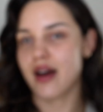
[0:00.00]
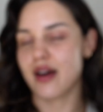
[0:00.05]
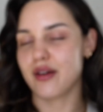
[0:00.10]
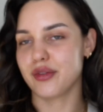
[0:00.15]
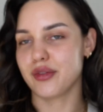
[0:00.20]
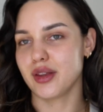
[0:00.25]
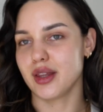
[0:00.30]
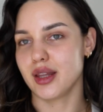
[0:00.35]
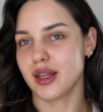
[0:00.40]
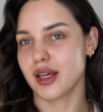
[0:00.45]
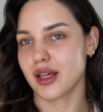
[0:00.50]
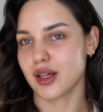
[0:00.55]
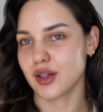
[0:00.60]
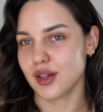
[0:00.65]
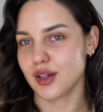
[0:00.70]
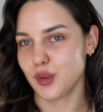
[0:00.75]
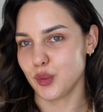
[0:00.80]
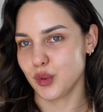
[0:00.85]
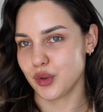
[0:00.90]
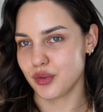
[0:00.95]
I feel like
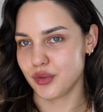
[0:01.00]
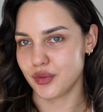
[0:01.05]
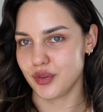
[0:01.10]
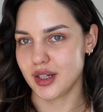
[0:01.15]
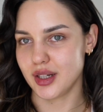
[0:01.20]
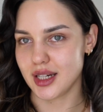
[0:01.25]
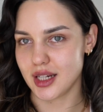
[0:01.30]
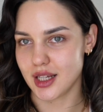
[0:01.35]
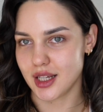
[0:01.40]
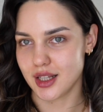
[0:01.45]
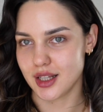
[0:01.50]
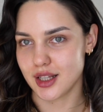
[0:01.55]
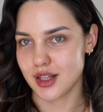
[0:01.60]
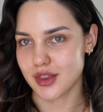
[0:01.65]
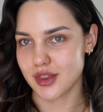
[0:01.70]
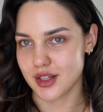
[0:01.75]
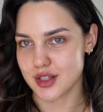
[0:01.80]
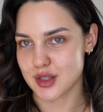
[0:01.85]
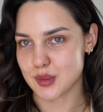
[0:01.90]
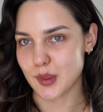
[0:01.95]
it would fit in
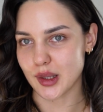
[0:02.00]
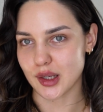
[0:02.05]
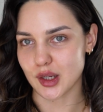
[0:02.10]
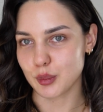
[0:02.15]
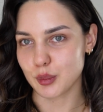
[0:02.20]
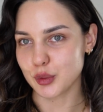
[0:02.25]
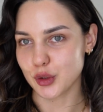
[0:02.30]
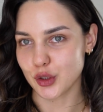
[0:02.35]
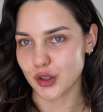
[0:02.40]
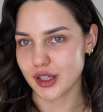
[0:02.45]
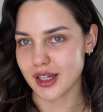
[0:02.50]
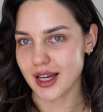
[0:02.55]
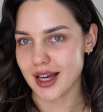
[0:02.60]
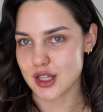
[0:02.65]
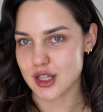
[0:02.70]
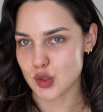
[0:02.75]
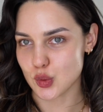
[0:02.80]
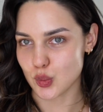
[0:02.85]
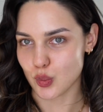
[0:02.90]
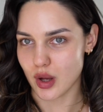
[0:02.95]
this makeup look
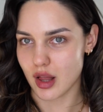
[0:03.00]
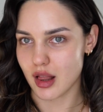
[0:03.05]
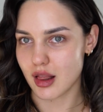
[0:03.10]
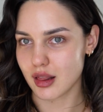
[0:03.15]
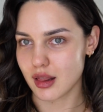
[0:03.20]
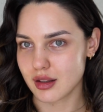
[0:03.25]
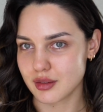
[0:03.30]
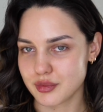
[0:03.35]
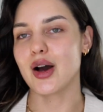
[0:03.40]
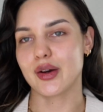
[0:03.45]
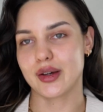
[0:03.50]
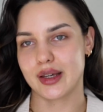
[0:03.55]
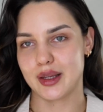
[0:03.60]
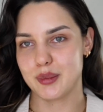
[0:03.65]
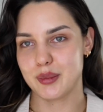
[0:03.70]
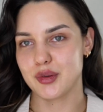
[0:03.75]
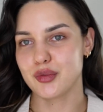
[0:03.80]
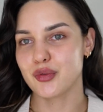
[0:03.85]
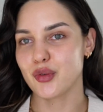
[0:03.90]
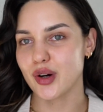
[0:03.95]
as well. Okay,
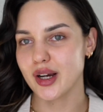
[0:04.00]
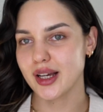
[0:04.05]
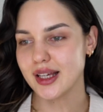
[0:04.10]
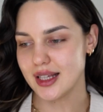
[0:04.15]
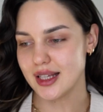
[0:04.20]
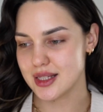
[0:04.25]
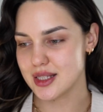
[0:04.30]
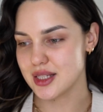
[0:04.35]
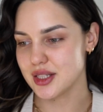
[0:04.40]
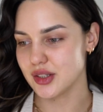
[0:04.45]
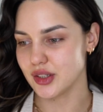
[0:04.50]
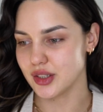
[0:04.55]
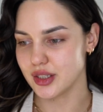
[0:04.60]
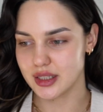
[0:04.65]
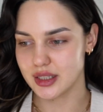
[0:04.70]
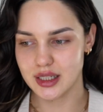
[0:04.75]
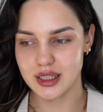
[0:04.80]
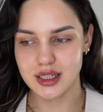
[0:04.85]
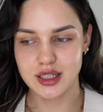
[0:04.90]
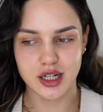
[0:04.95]
before I get
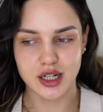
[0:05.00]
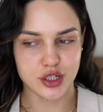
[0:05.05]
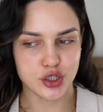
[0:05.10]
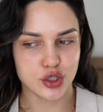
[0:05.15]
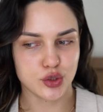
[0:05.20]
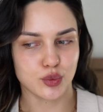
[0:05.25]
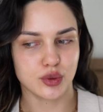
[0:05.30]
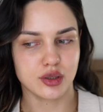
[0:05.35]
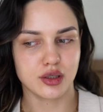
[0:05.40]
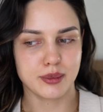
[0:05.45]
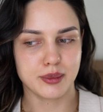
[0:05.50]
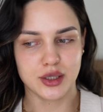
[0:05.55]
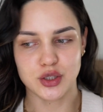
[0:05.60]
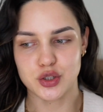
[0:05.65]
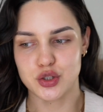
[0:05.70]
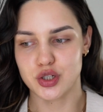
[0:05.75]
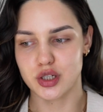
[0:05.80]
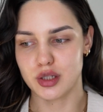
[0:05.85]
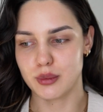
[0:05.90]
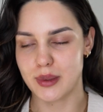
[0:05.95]
started, I just want to
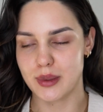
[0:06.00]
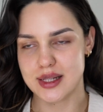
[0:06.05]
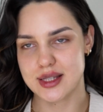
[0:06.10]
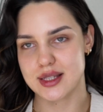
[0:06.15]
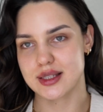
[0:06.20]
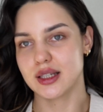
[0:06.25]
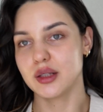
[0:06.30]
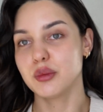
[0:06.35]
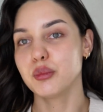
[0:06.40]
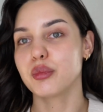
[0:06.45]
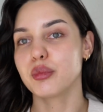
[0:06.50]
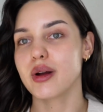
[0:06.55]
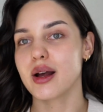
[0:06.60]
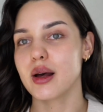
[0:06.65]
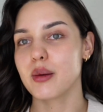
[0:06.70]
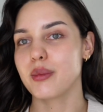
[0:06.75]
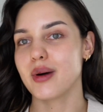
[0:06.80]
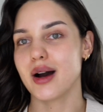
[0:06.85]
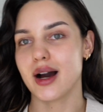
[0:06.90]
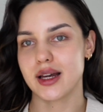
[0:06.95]
mention my skin
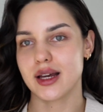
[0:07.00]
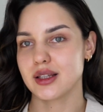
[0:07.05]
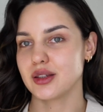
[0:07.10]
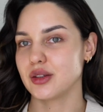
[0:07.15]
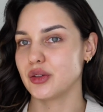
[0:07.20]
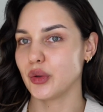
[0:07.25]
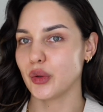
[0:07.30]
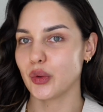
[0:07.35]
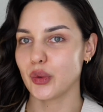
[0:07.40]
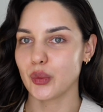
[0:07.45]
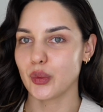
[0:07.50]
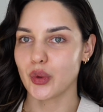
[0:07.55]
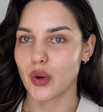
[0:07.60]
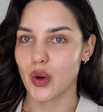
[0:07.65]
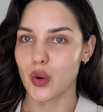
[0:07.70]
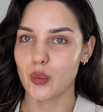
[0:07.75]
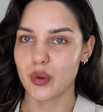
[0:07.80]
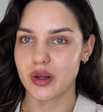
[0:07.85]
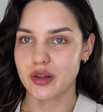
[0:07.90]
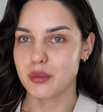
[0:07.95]
prep. I do go
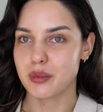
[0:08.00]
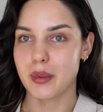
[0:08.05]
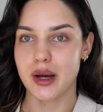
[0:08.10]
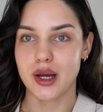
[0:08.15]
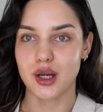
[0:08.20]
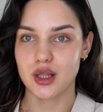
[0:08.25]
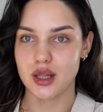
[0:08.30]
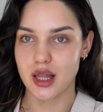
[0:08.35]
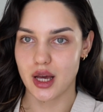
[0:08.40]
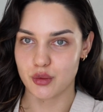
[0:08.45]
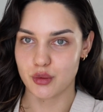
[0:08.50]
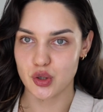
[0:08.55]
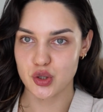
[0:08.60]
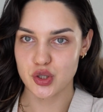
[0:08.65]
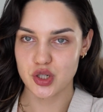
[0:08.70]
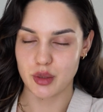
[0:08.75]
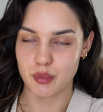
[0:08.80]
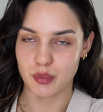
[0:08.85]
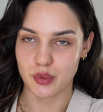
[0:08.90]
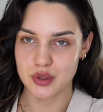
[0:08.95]
with my La
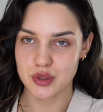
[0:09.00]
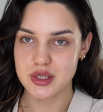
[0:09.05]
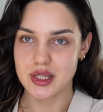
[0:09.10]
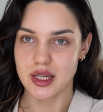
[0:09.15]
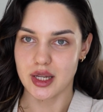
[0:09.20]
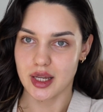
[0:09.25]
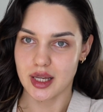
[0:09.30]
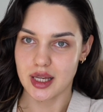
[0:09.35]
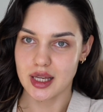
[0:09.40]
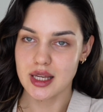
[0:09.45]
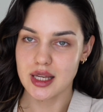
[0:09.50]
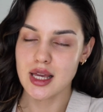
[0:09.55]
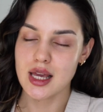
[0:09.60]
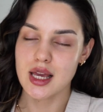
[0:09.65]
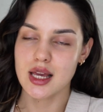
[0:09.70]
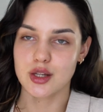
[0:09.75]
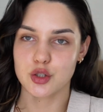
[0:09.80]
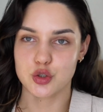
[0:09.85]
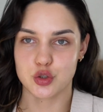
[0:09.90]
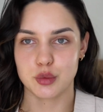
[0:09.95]
Roche-Posay
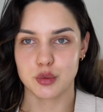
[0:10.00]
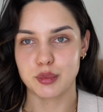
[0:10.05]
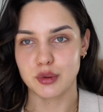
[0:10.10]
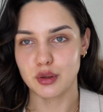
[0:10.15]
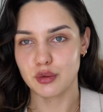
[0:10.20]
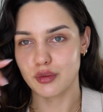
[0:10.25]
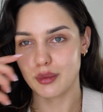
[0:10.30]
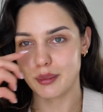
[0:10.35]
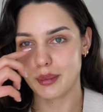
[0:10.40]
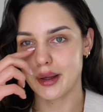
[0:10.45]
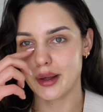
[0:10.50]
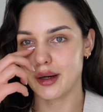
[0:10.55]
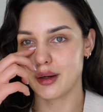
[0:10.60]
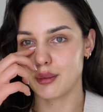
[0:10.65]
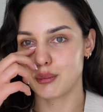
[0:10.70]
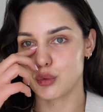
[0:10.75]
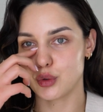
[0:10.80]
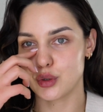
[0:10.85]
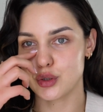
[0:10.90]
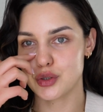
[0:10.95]
Triple Repair
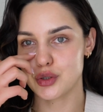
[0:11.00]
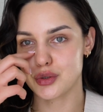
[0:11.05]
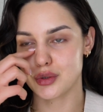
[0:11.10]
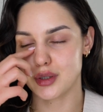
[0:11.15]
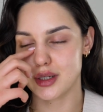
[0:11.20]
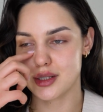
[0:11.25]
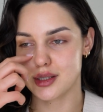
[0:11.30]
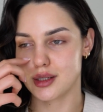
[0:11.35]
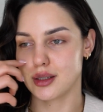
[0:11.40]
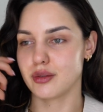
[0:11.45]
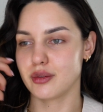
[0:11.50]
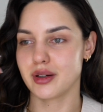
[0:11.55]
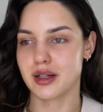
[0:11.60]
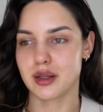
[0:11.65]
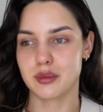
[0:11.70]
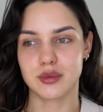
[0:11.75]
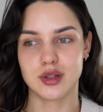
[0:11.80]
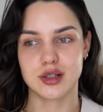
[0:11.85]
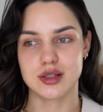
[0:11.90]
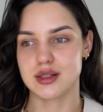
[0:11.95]
Moisturizing
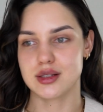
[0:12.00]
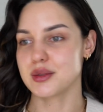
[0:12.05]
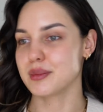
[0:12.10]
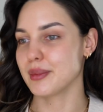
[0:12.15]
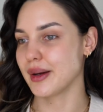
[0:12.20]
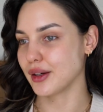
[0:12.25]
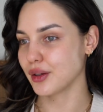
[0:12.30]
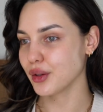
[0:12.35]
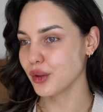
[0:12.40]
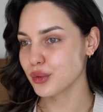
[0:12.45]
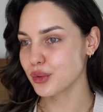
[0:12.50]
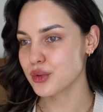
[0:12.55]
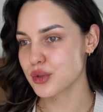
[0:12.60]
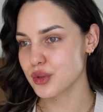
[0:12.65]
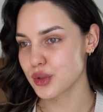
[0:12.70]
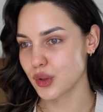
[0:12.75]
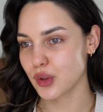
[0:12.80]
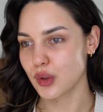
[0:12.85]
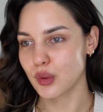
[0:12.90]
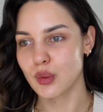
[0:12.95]
Cream. This is my
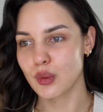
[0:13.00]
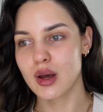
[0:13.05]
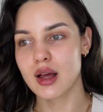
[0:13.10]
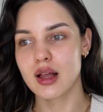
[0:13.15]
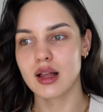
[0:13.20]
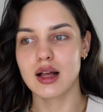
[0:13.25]
go-to.